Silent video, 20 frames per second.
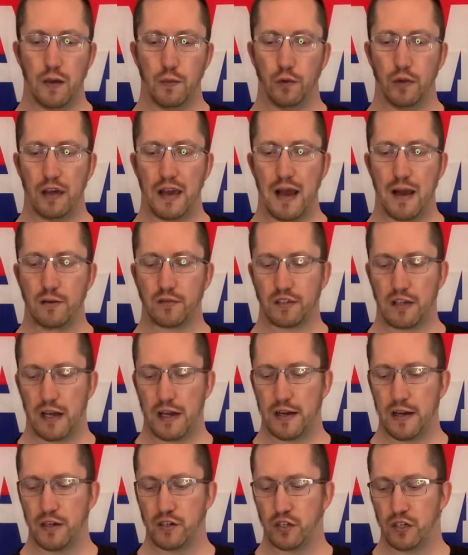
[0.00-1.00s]
but the
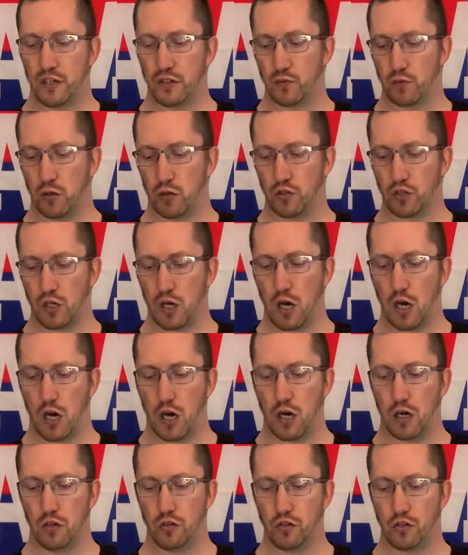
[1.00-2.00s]
outside edges ones
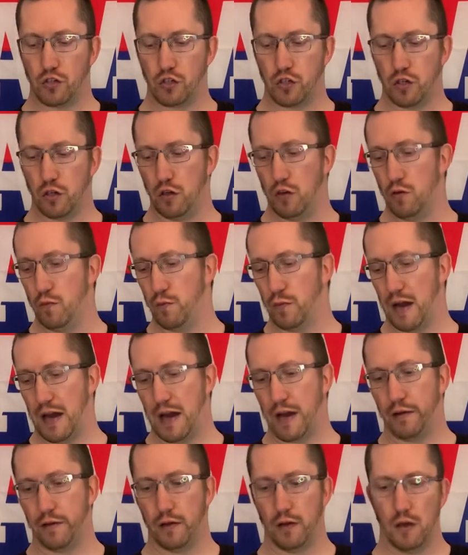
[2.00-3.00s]
aren't too
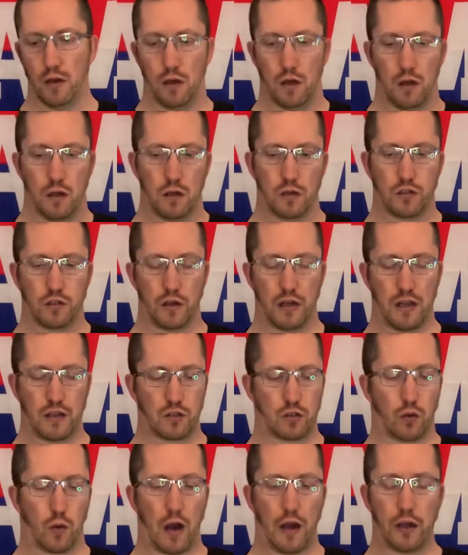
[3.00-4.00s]
bad. So that's
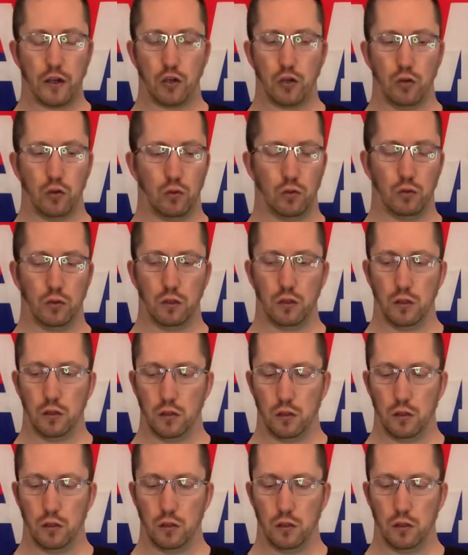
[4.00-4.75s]
quite cool.